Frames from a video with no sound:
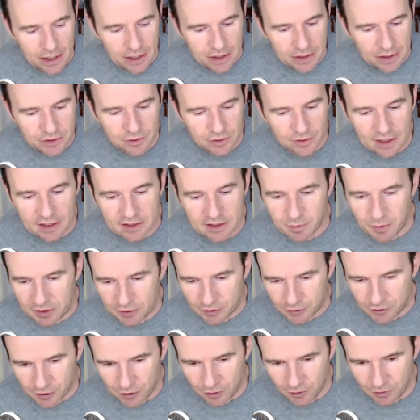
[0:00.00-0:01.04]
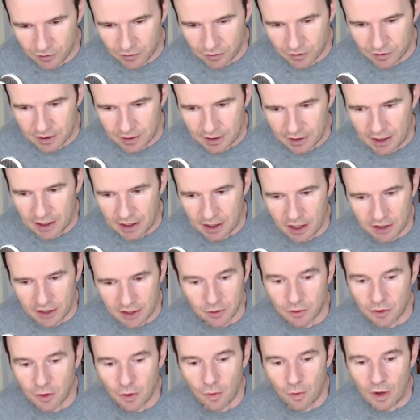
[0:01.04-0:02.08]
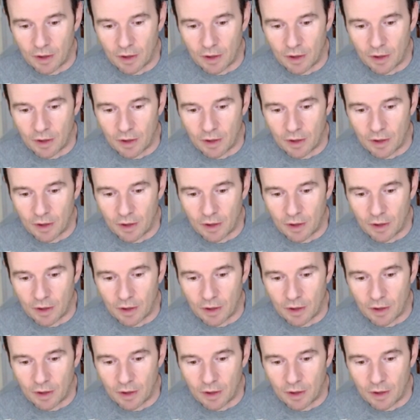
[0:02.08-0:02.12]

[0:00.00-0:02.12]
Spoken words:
So that's my truth. I don't know.